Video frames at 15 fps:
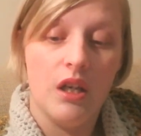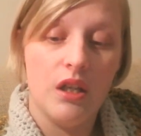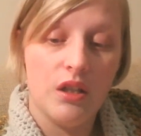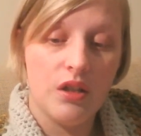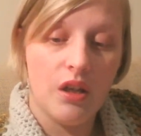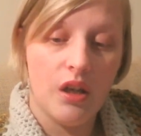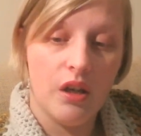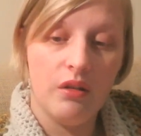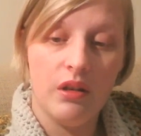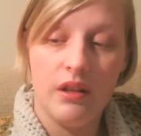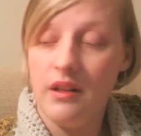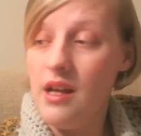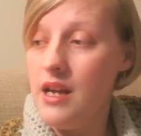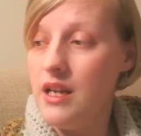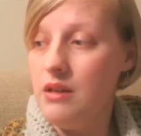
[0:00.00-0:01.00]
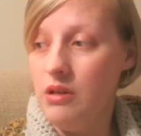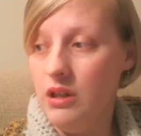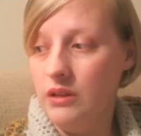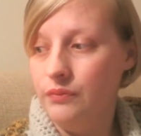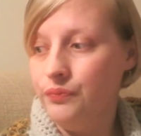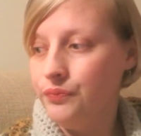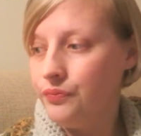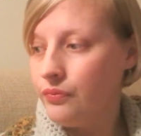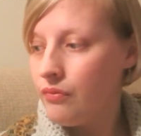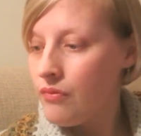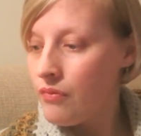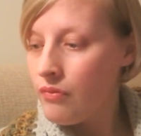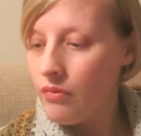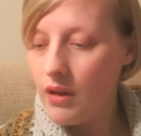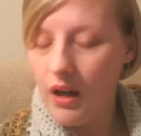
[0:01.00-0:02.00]
So there you are.
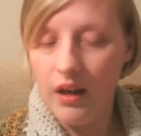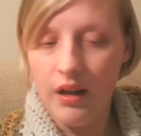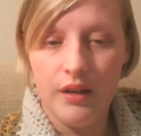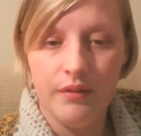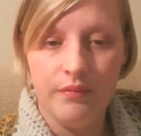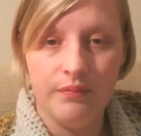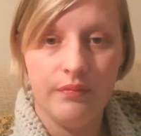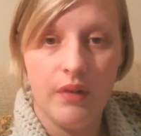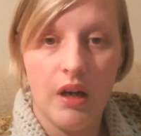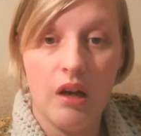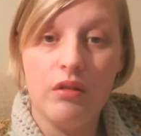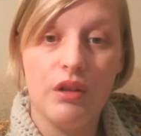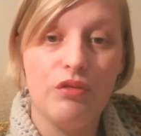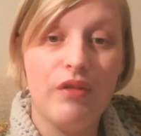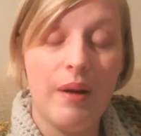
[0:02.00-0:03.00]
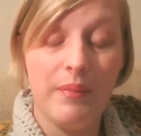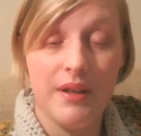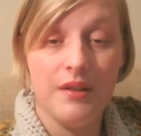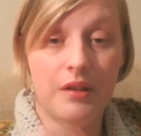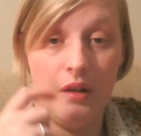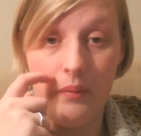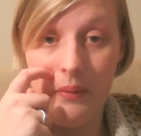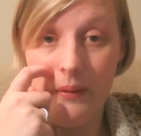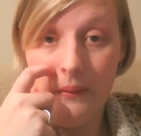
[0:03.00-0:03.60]
I'm going to wrap this up